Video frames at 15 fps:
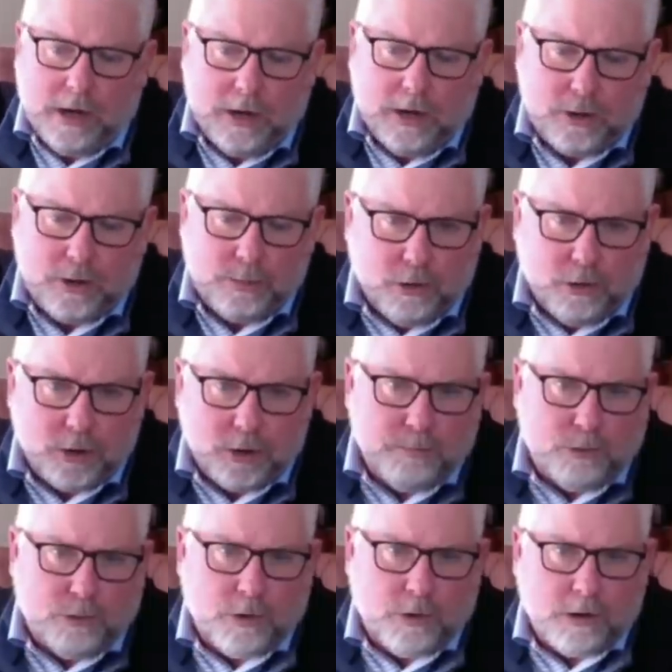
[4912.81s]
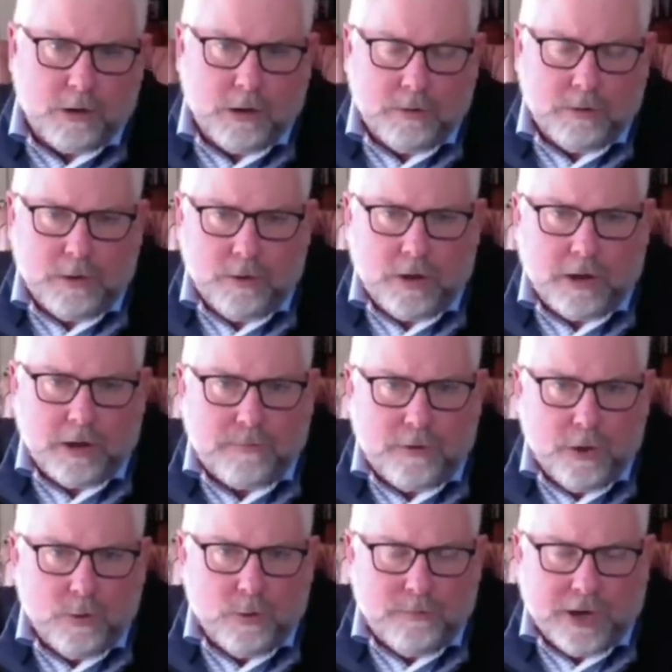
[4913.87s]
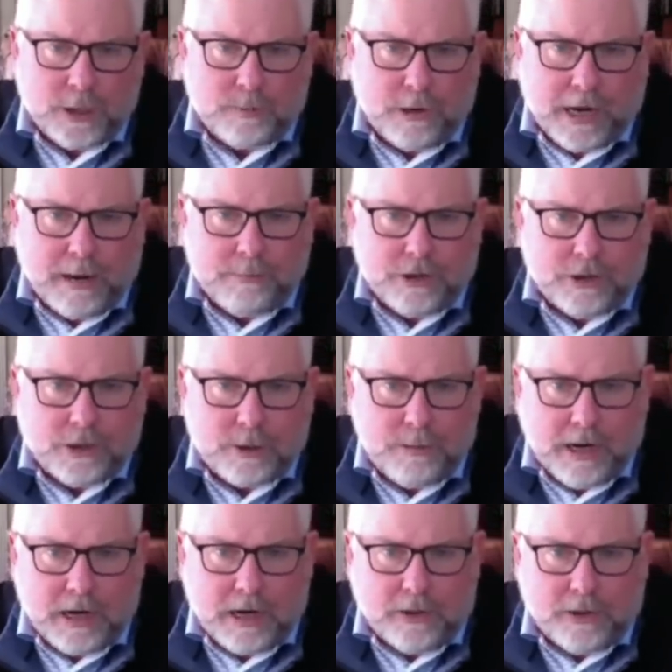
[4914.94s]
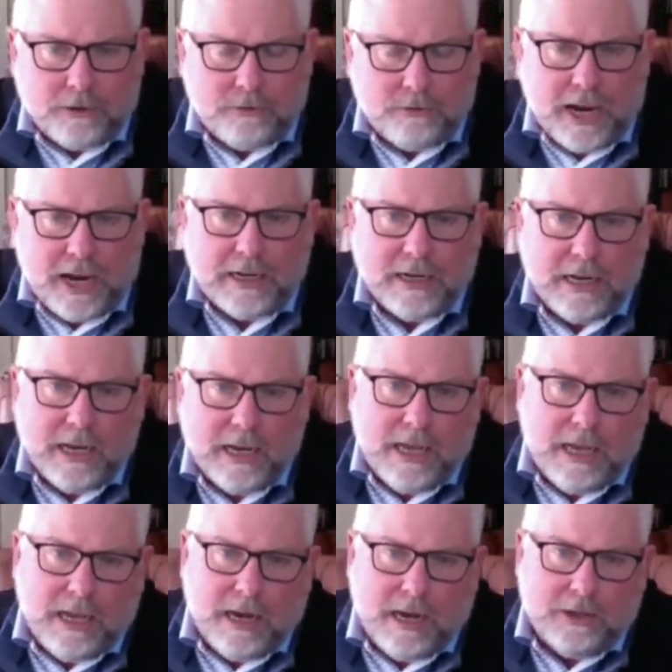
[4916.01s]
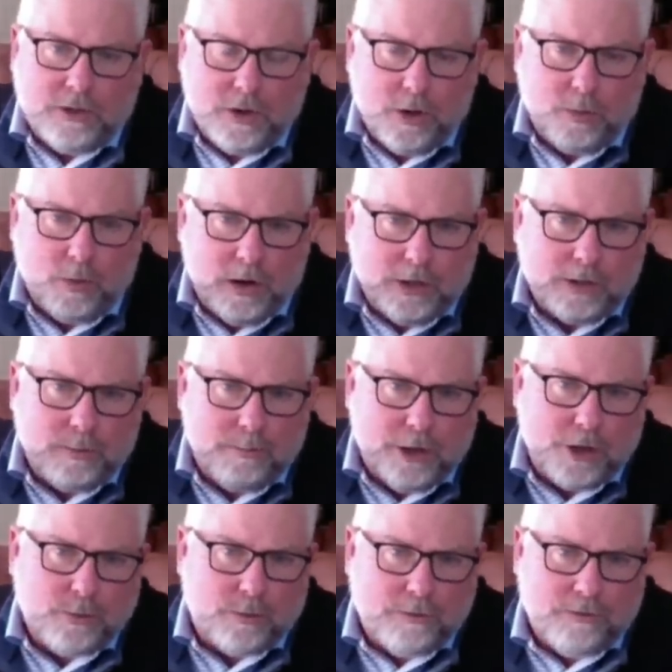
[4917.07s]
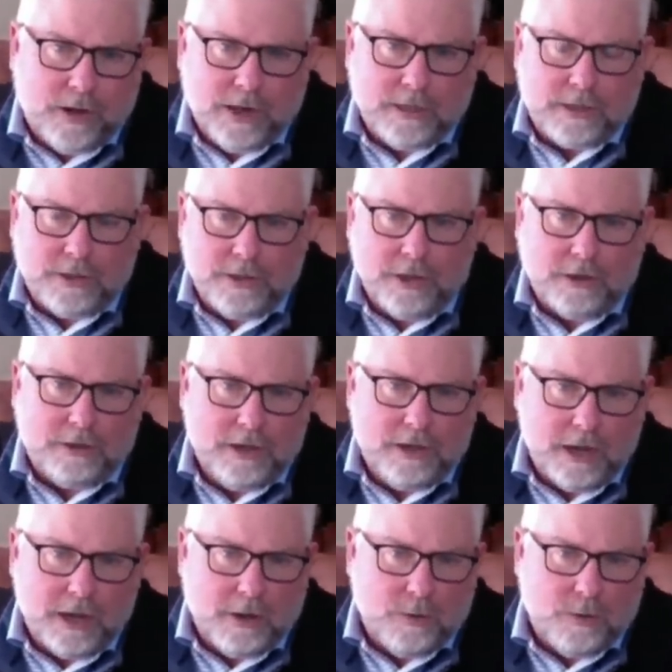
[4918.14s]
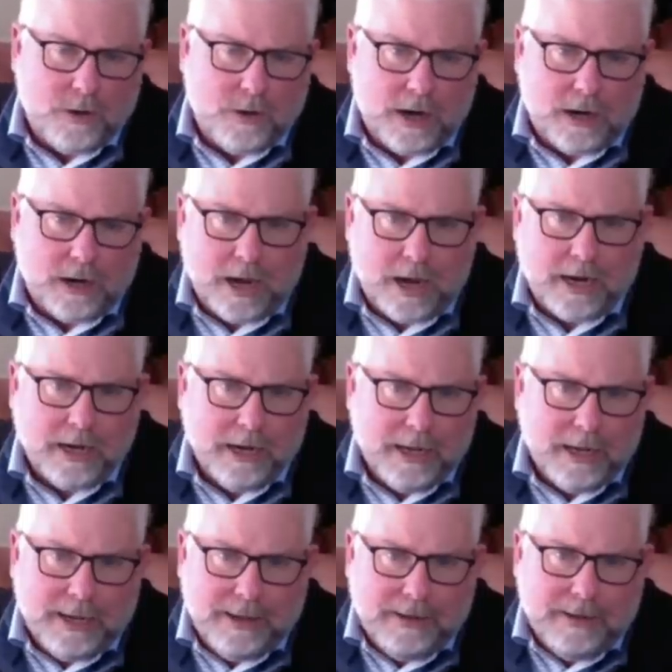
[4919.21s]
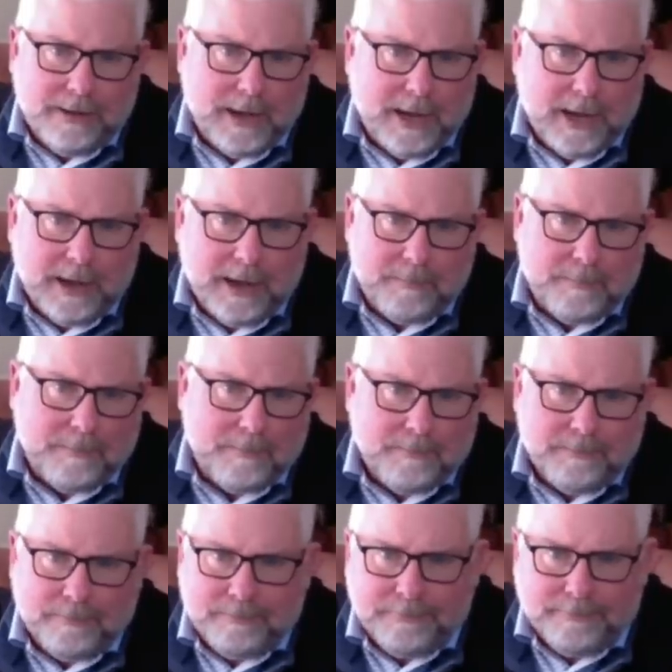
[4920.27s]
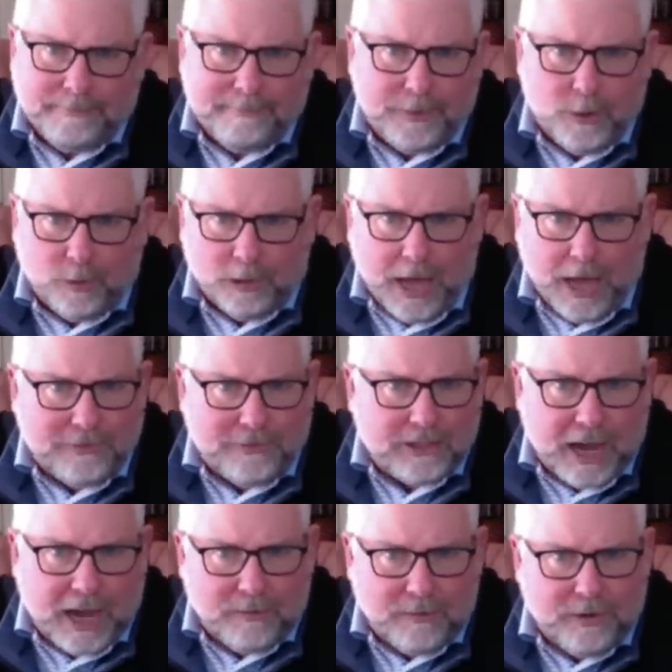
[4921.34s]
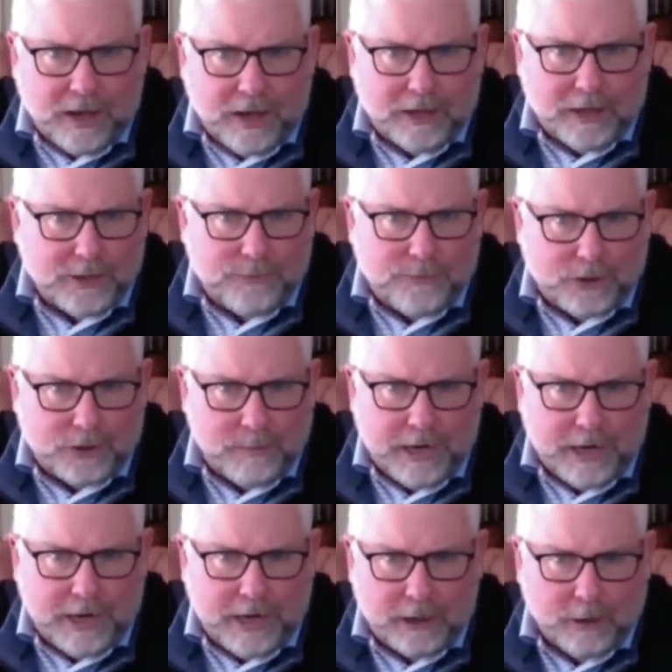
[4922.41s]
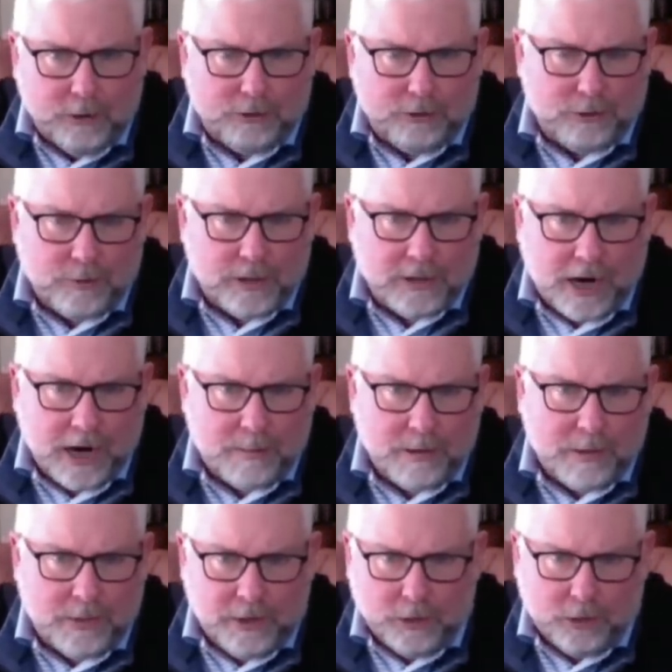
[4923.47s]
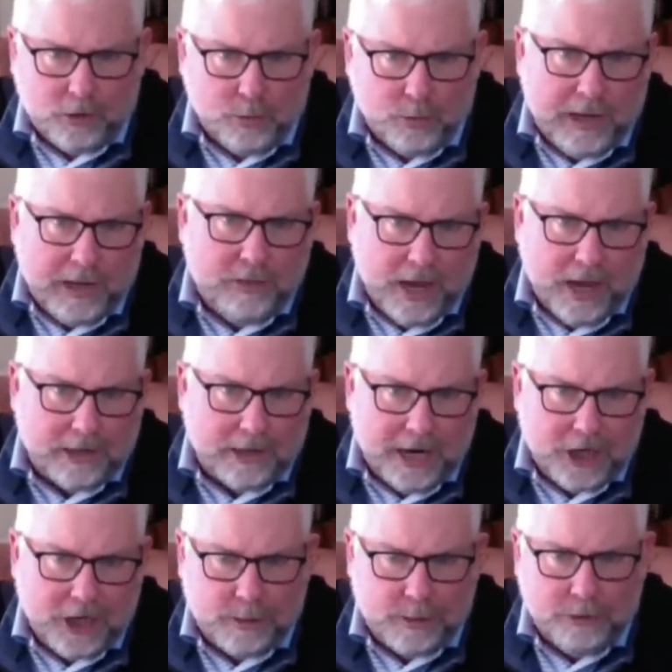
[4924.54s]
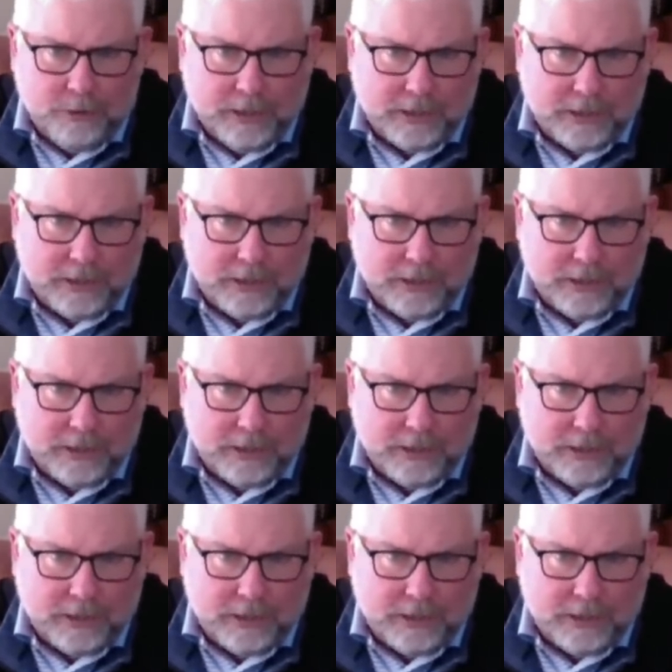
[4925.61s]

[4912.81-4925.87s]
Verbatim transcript: smorgasbord, you get a few investment options depending on the state, and so you run some mutual funds, and they'll tell you kind of like, you know, lifestyle funds for somebody getting closer to retirement. They'll tweak the allocation between